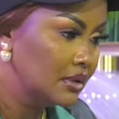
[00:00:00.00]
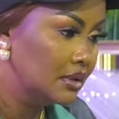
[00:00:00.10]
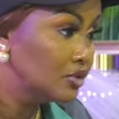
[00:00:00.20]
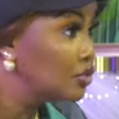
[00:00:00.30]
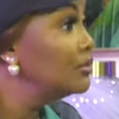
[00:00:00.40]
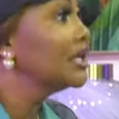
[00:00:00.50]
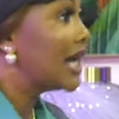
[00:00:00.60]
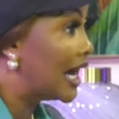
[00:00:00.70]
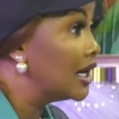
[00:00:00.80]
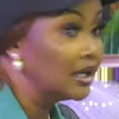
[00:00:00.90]
Tumrika,
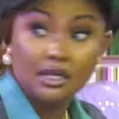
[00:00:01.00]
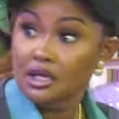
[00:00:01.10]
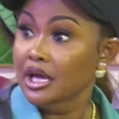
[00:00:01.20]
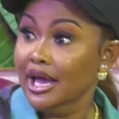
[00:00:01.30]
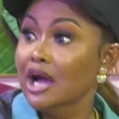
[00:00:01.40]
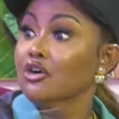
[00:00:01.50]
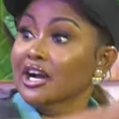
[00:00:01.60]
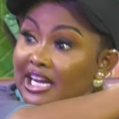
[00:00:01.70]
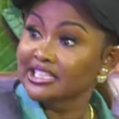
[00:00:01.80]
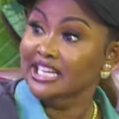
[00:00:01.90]
I go
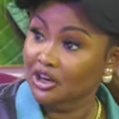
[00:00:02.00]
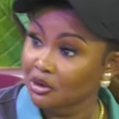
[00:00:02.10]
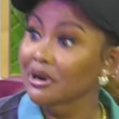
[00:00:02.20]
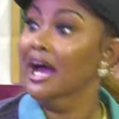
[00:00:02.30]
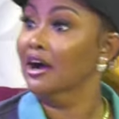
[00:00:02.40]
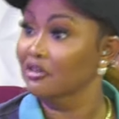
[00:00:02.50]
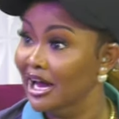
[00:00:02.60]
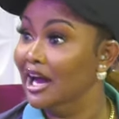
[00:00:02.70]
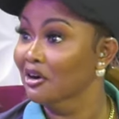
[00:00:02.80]
get na no bra cry.